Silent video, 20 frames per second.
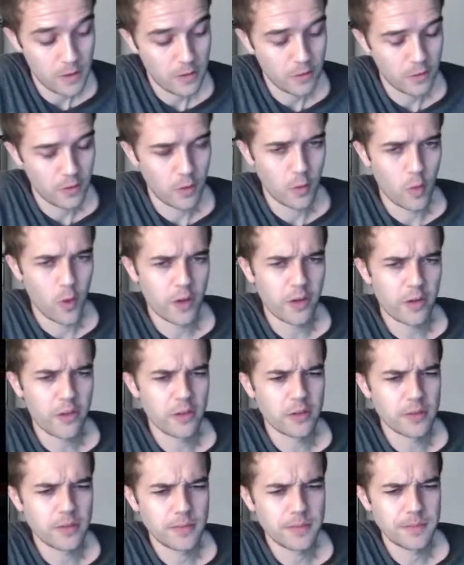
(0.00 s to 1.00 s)
It's a good
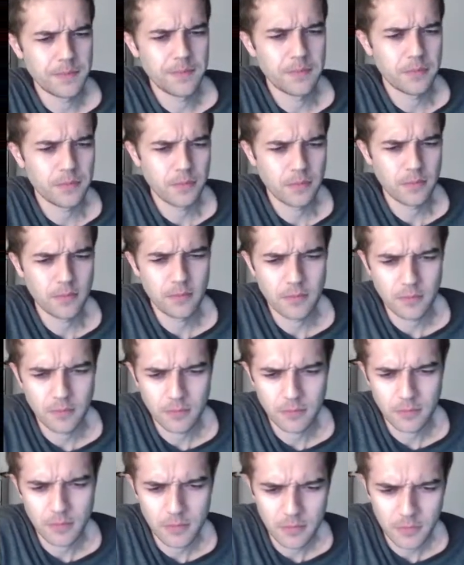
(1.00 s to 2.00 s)
question.
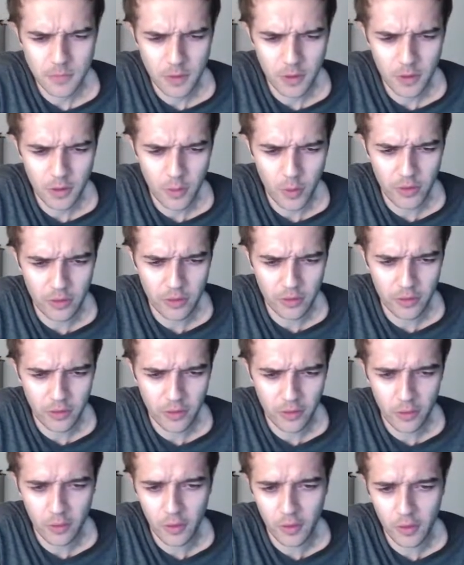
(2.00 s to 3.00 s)
It's a good question.
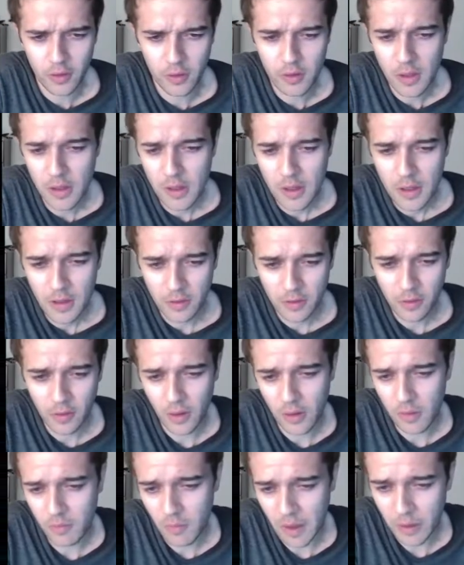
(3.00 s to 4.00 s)

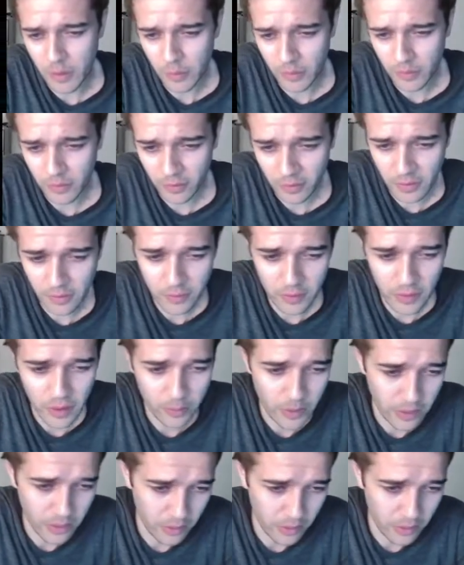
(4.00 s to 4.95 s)
Anyway, this is definitely,